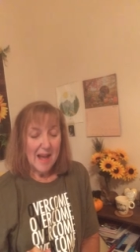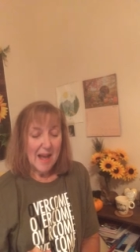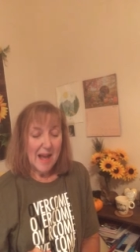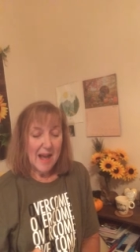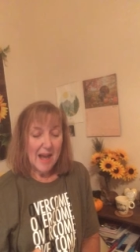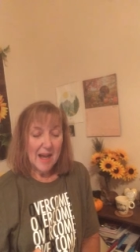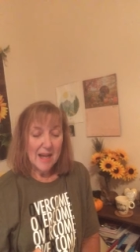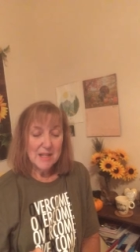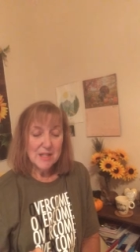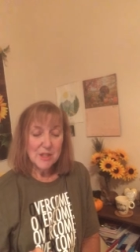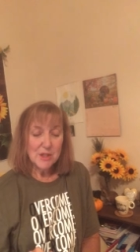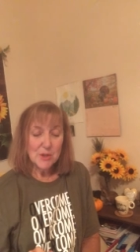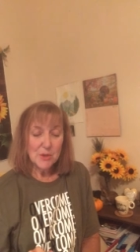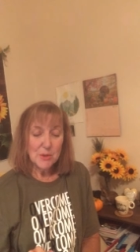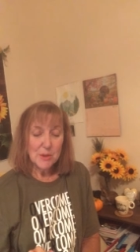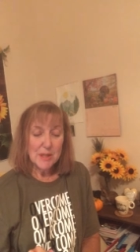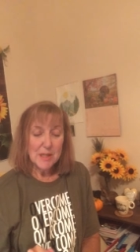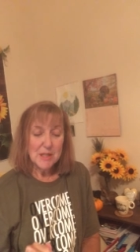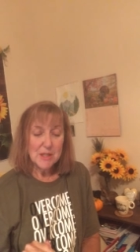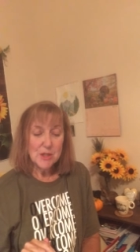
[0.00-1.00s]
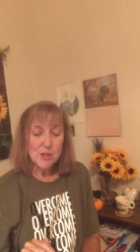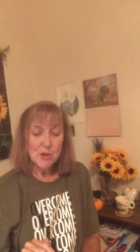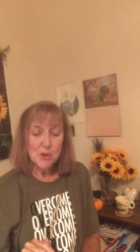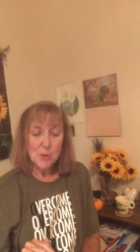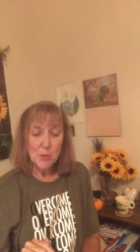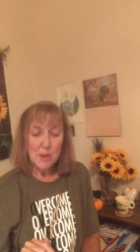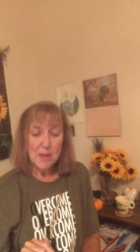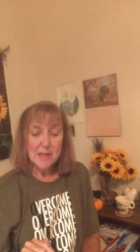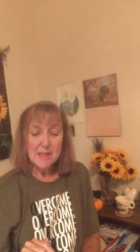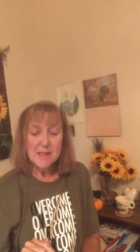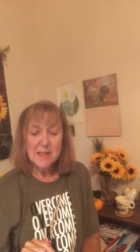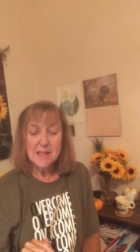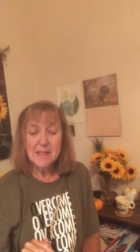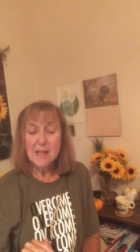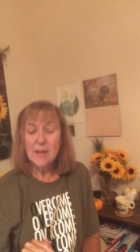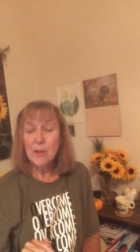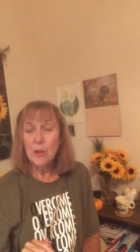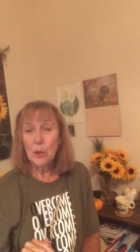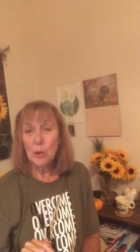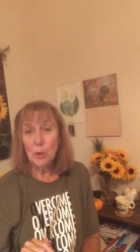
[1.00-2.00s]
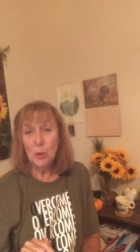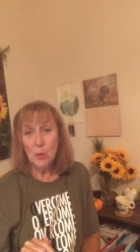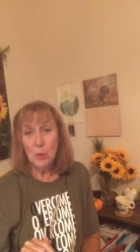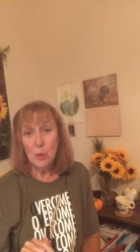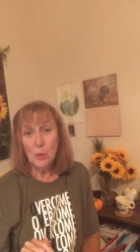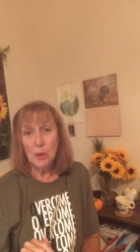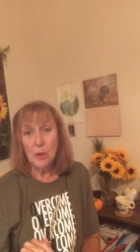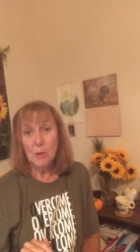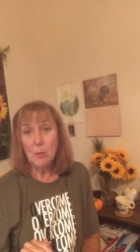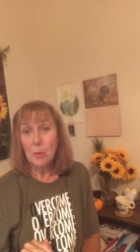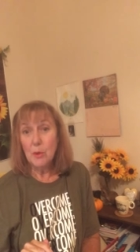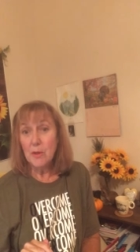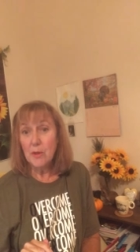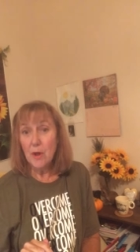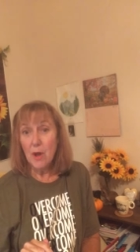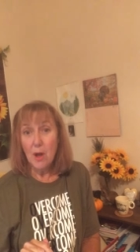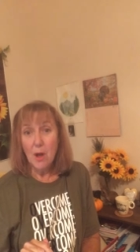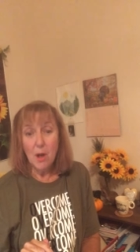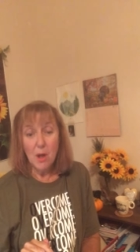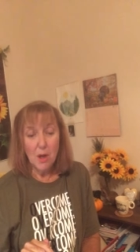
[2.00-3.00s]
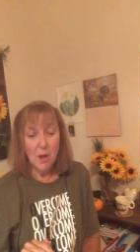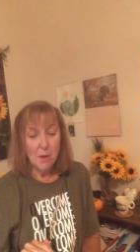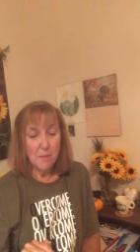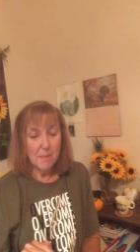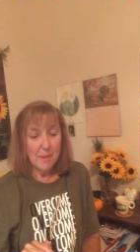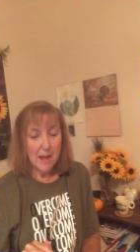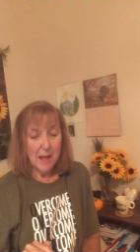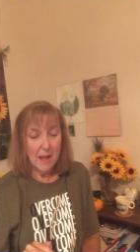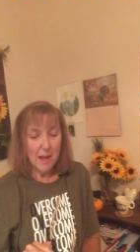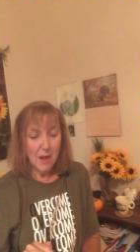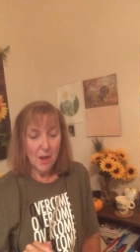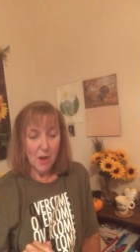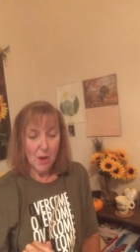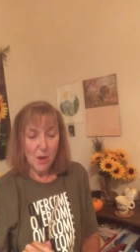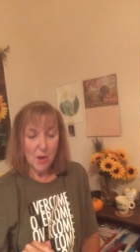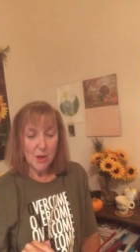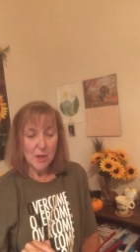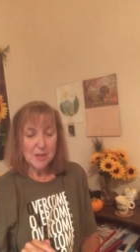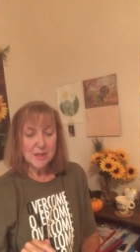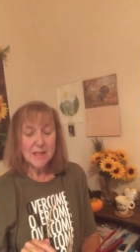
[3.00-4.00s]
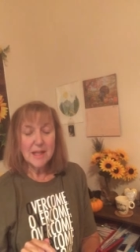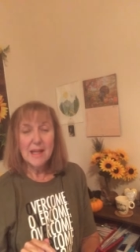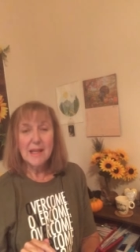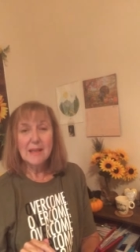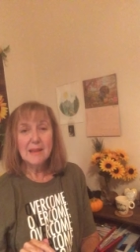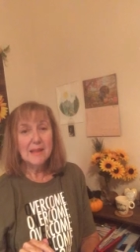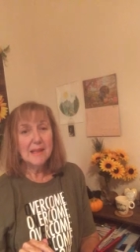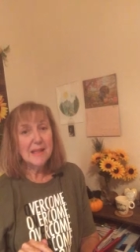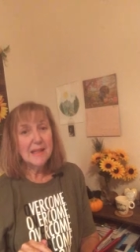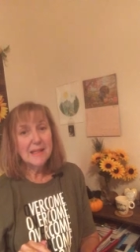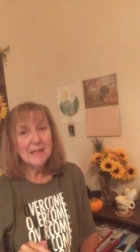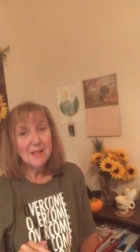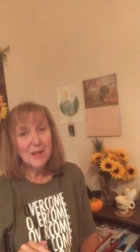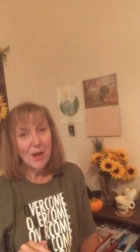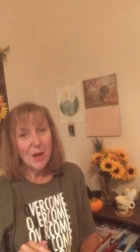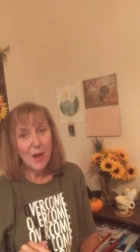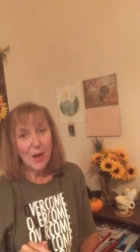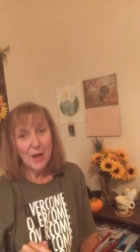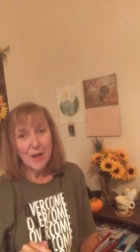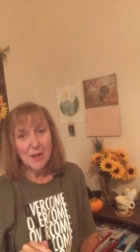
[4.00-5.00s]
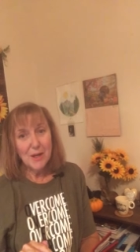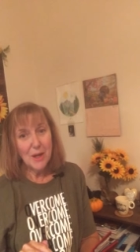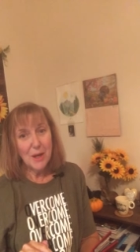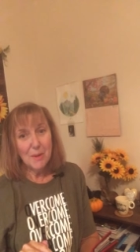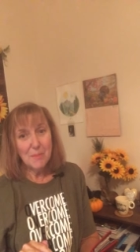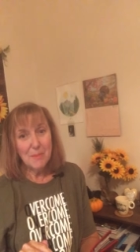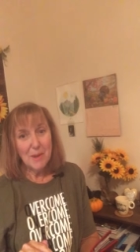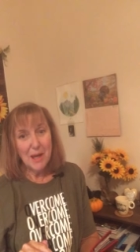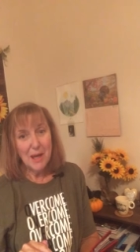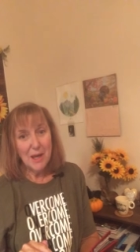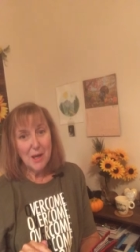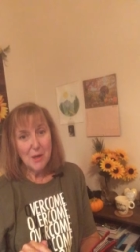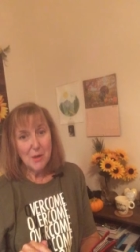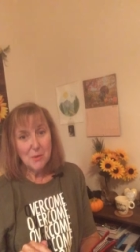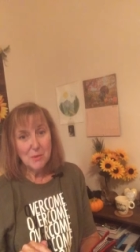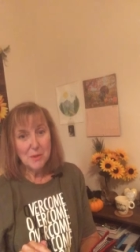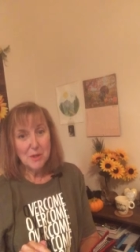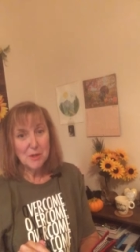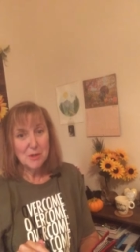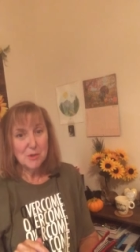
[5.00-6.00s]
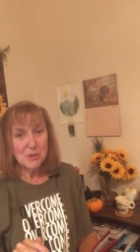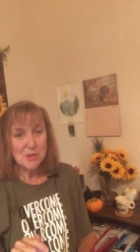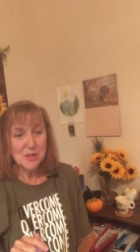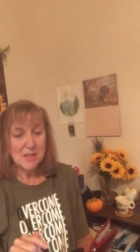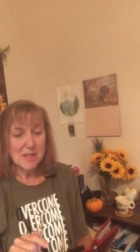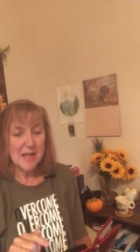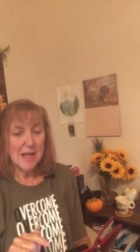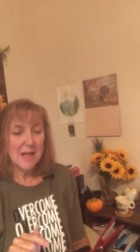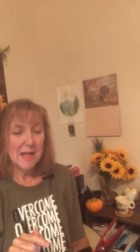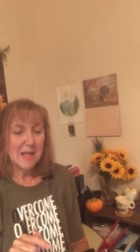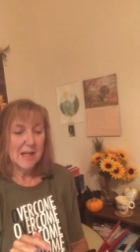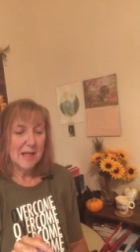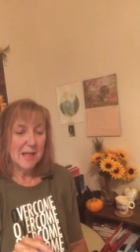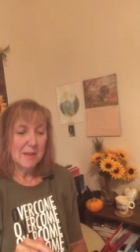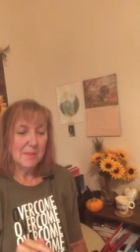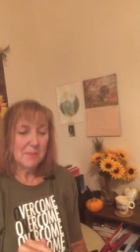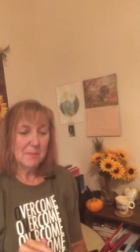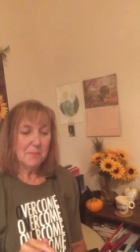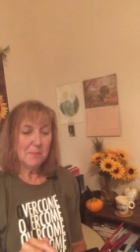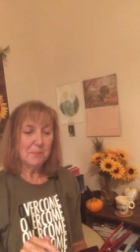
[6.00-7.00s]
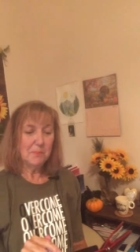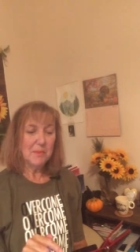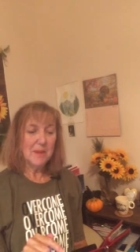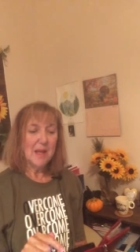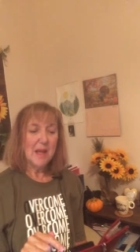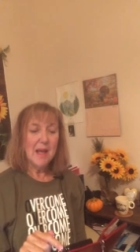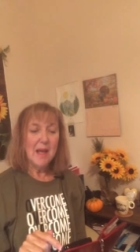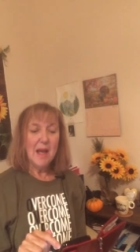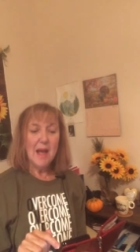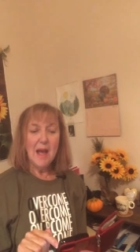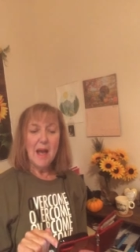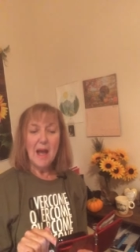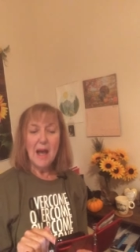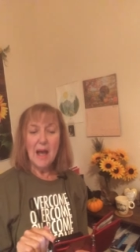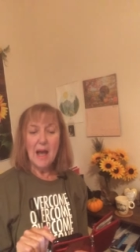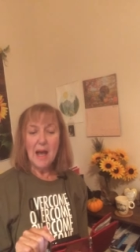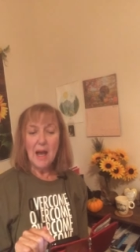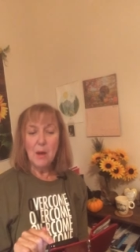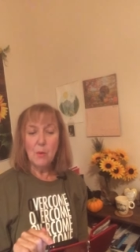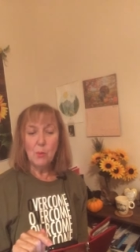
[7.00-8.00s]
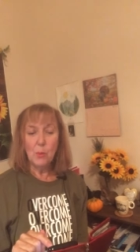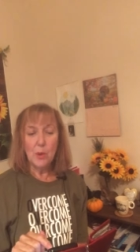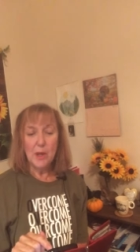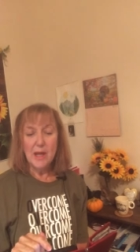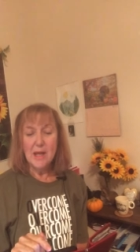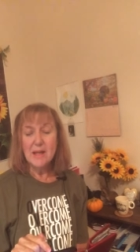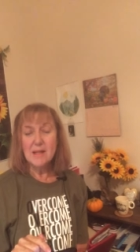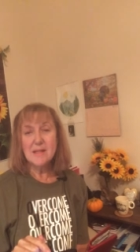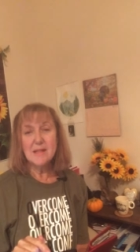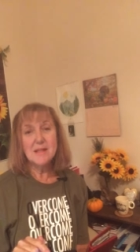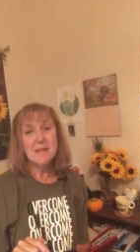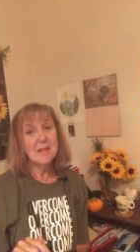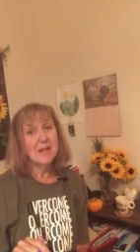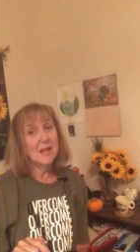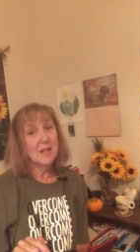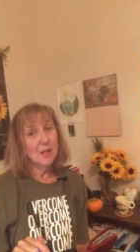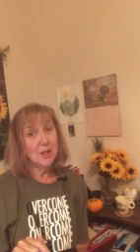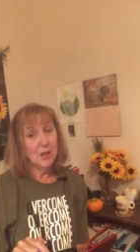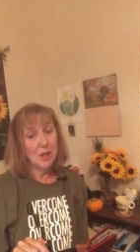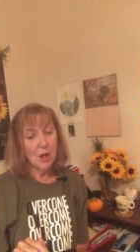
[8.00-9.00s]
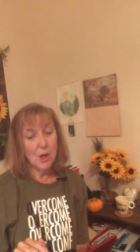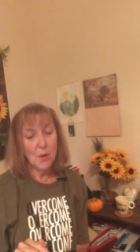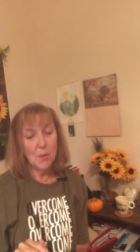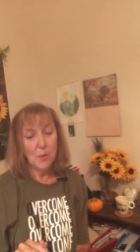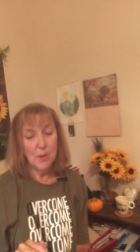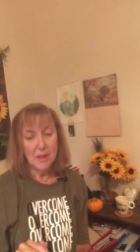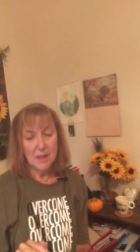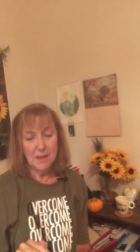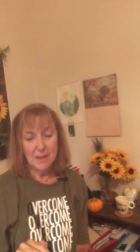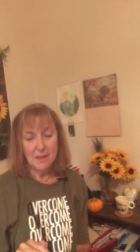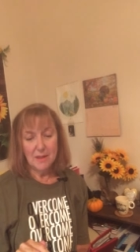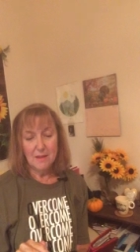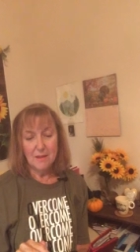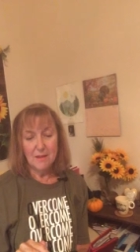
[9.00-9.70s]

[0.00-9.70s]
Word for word: I decree to trust in the Lord with all my heart and lean not on my own understanding. I rest in knowing